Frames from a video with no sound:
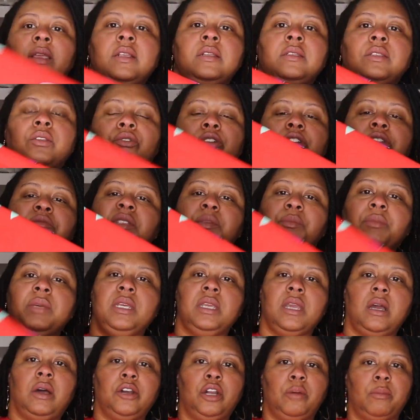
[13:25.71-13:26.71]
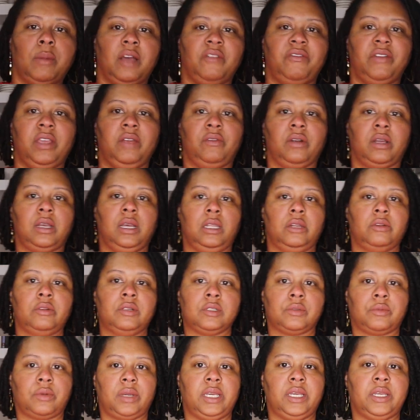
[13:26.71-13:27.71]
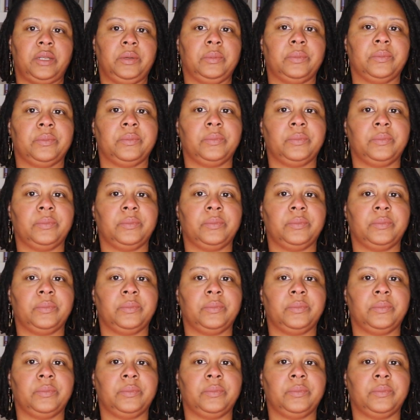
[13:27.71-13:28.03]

It screams me. Y'all know my favorite color is red.